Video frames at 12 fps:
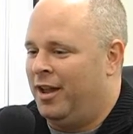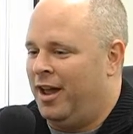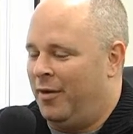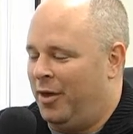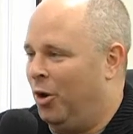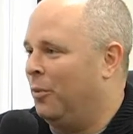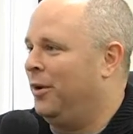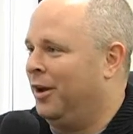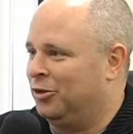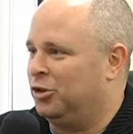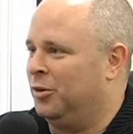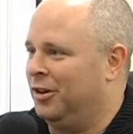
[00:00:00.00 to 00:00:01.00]
And they don't pick
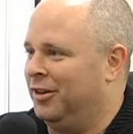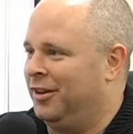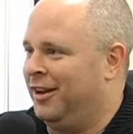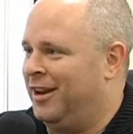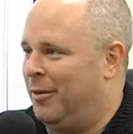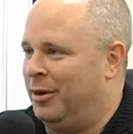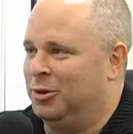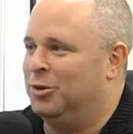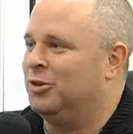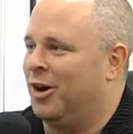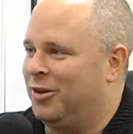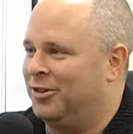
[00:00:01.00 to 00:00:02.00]
us to win the league, and now we
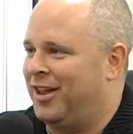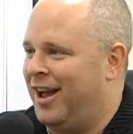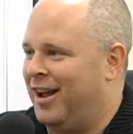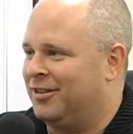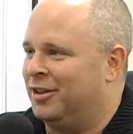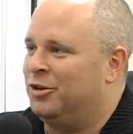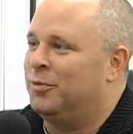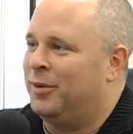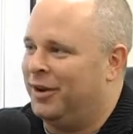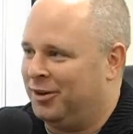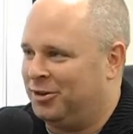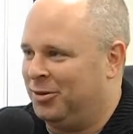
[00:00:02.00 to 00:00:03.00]
lose all those guys, and they do
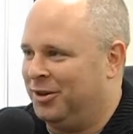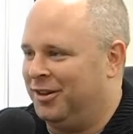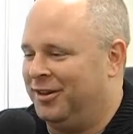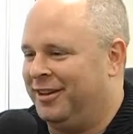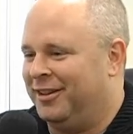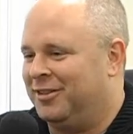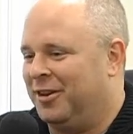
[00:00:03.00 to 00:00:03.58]
pick us to win the league.